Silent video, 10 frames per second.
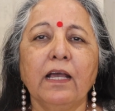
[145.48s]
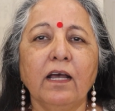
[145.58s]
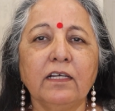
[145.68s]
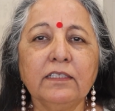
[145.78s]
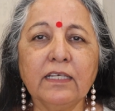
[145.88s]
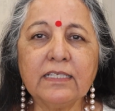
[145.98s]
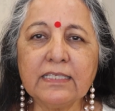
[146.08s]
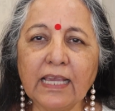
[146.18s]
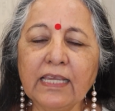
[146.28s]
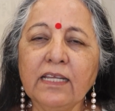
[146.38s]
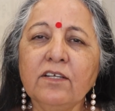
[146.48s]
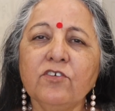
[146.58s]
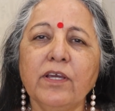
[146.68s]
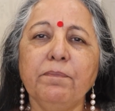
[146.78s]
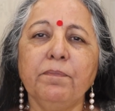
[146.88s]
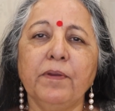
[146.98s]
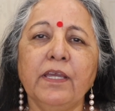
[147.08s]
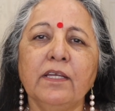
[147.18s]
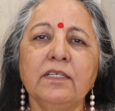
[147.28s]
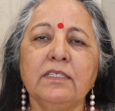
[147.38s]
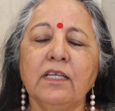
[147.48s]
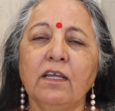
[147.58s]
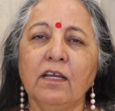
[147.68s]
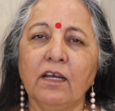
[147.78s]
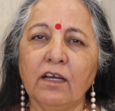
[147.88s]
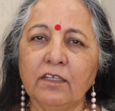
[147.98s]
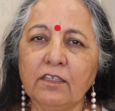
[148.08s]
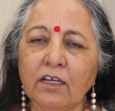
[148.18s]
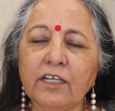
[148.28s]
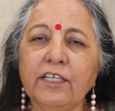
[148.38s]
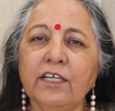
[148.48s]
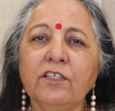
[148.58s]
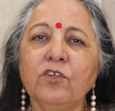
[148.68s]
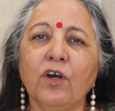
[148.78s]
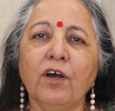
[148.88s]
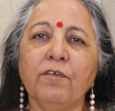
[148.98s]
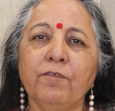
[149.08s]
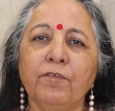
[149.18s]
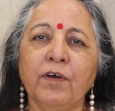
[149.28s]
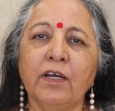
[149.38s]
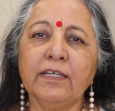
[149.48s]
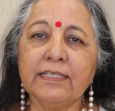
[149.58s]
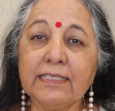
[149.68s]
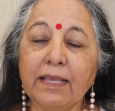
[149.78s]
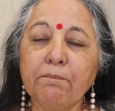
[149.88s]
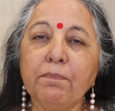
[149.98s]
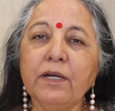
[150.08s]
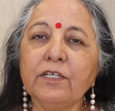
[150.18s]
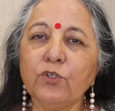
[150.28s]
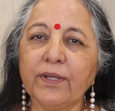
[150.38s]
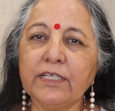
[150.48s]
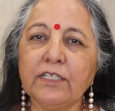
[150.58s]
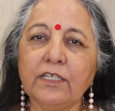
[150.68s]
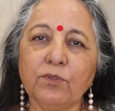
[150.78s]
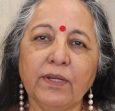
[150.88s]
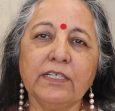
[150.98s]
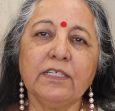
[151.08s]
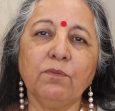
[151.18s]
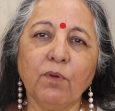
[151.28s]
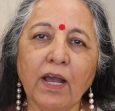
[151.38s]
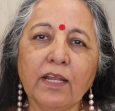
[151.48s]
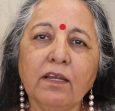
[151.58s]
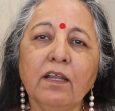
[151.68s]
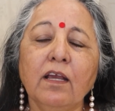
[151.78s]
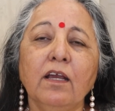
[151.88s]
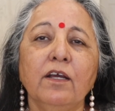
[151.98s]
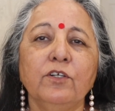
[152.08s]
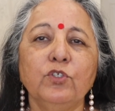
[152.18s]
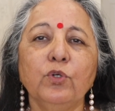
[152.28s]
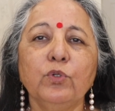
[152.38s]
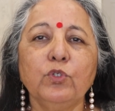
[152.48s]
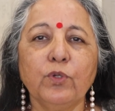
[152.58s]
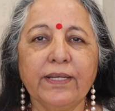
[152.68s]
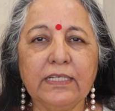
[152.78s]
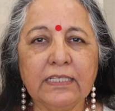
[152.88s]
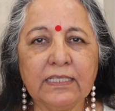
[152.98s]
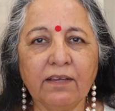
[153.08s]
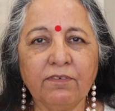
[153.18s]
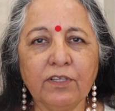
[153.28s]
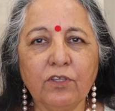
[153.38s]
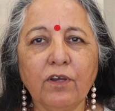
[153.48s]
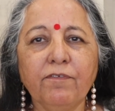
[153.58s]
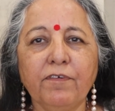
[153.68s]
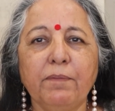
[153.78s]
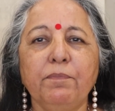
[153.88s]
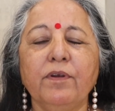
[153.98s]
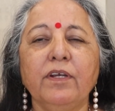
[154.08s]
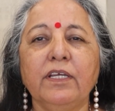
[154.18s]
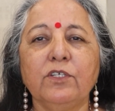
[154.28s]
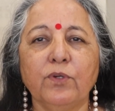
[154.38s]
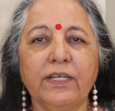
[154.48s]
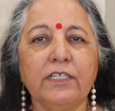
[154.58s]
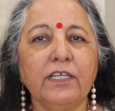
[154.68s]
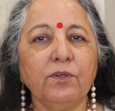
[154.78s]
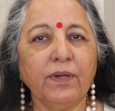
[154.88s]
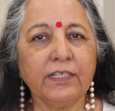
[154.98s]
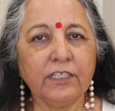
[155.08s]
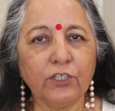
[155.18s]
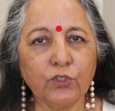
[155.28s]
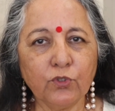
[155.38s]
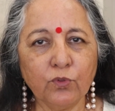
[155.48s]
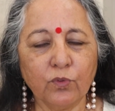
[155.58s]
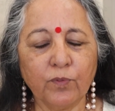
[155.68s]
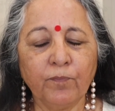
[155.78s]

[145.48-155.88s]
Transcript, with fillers: Uh, the second trip is uh, thirtieth of December twenty twenty-one to twenty-seventh of February twenty twenty-two.